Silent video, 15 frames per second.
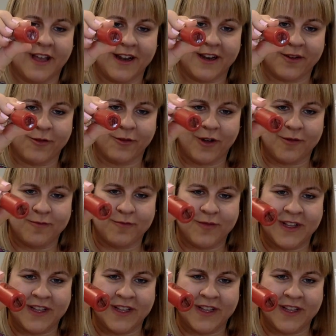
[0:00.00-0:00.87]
Kind of cool.